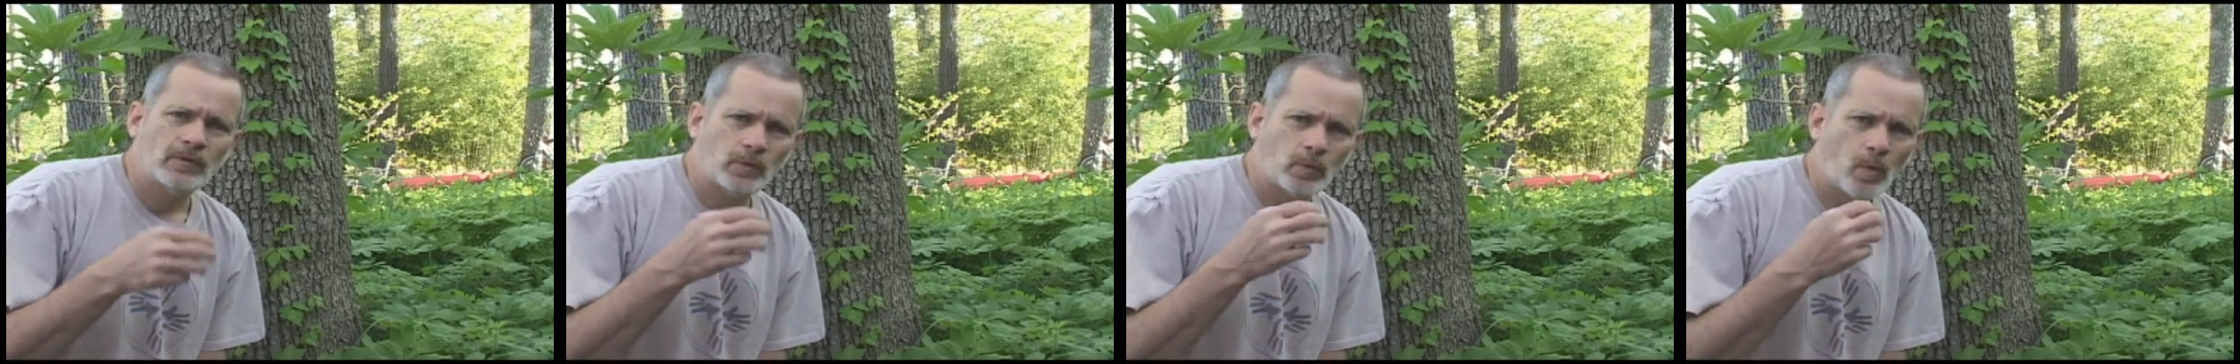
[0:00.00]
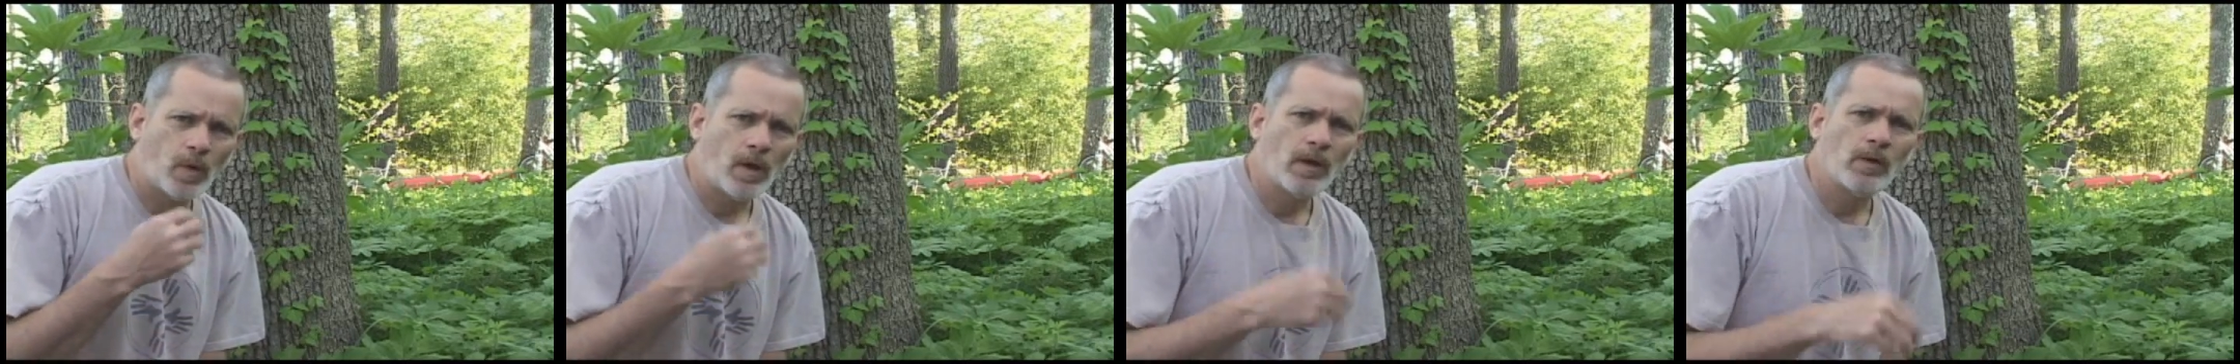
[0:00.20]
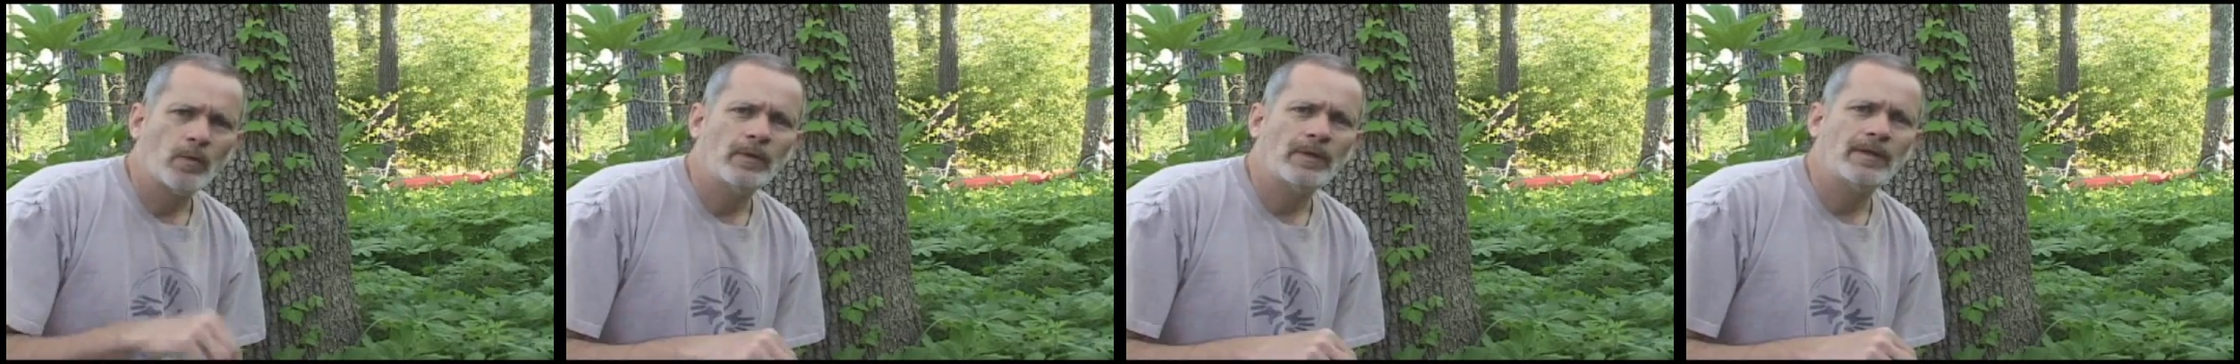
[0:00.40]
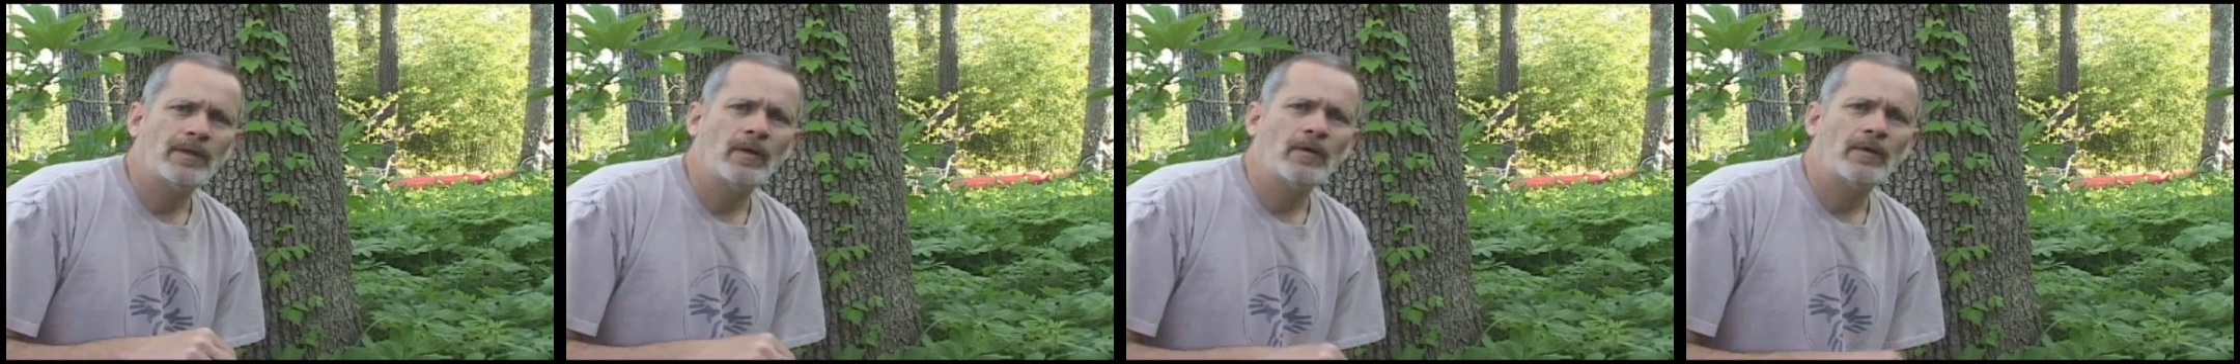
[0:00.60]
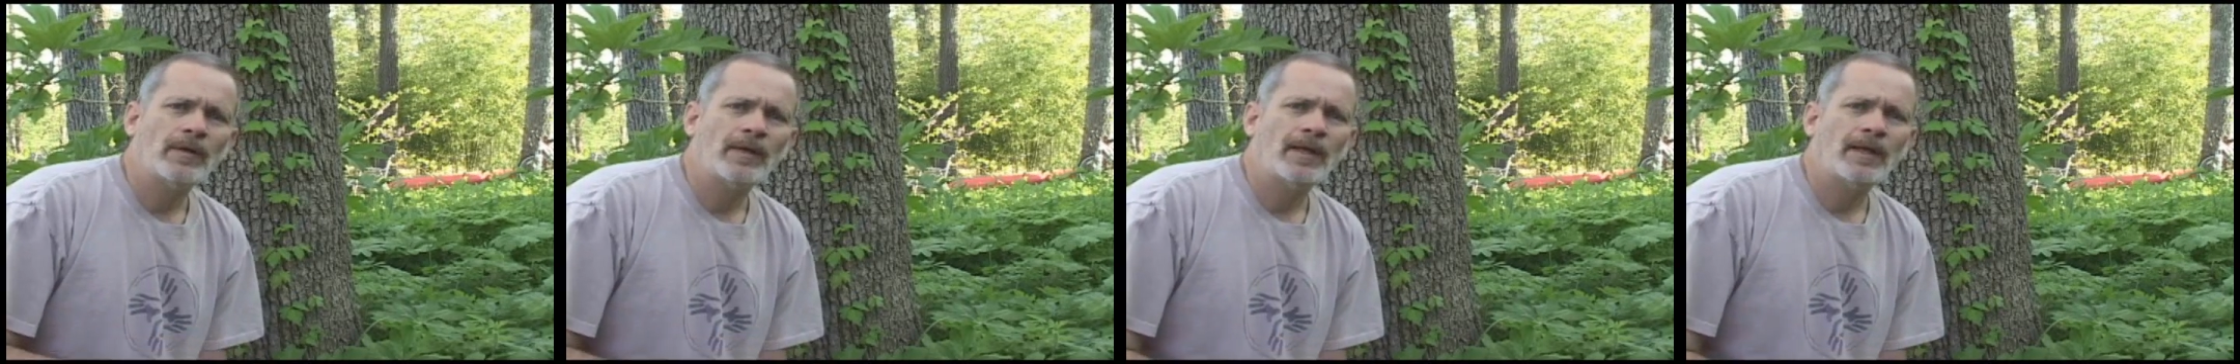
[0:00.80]
Swallow it
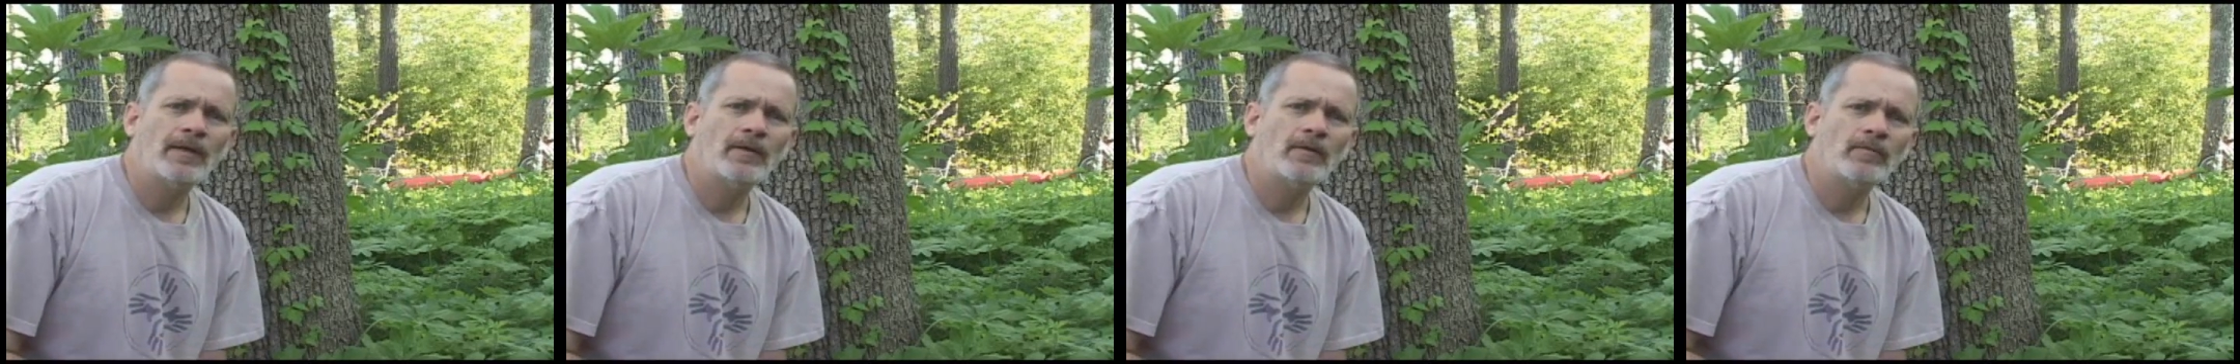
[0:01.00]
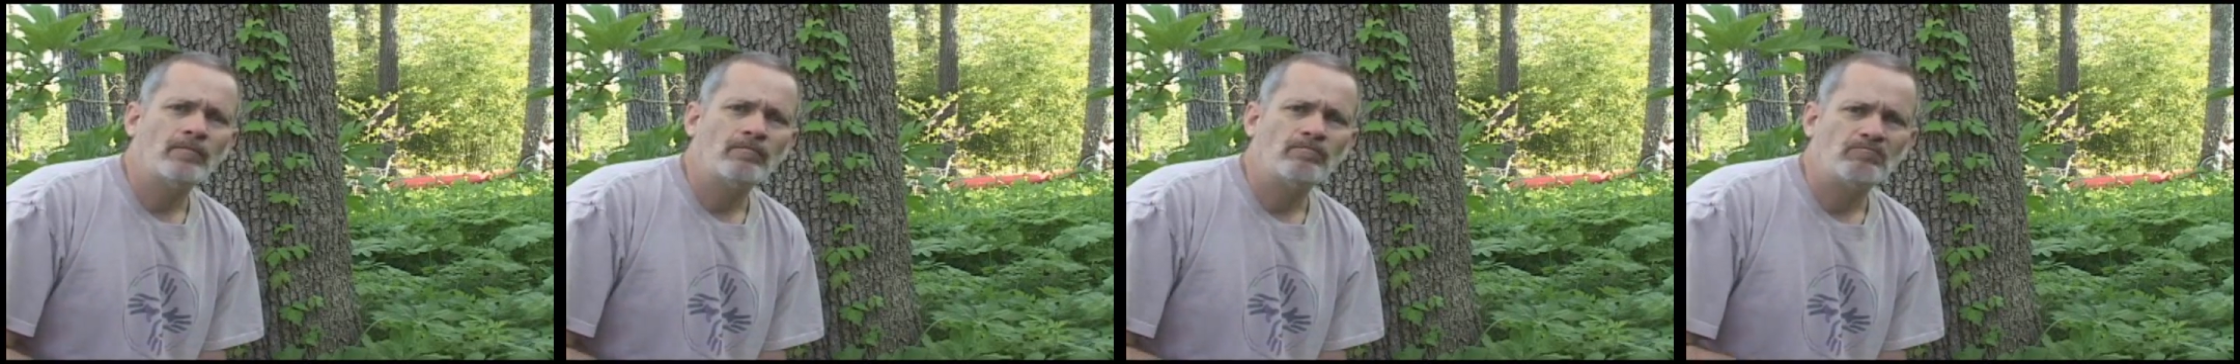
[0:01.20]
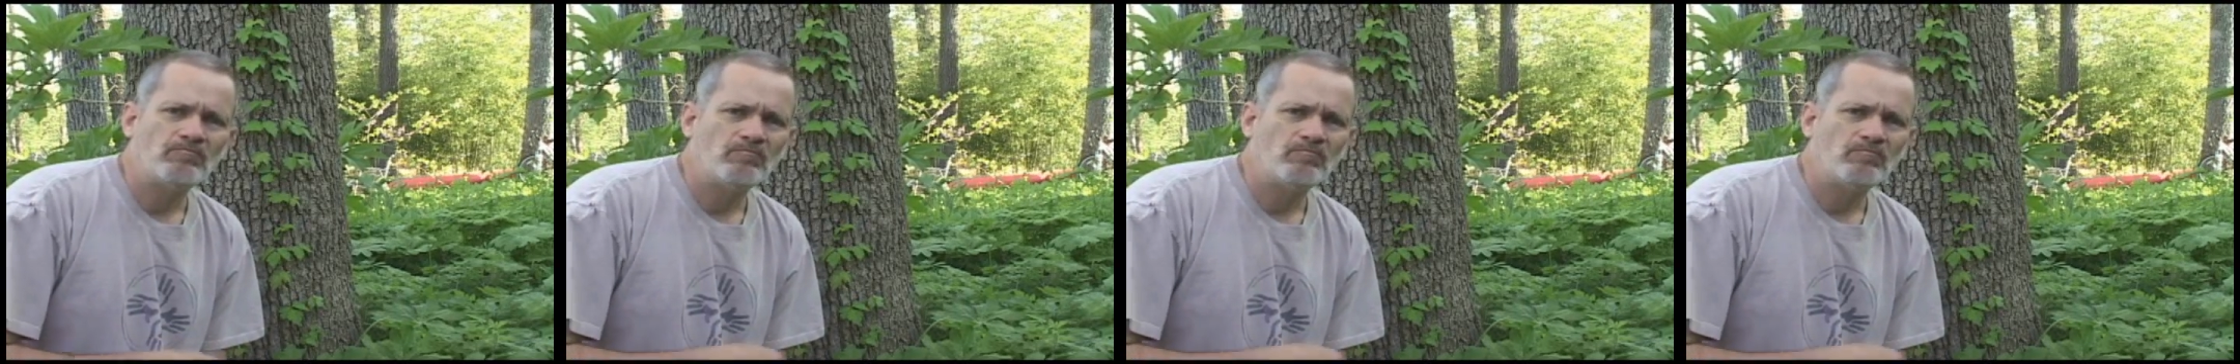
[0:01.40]
on down.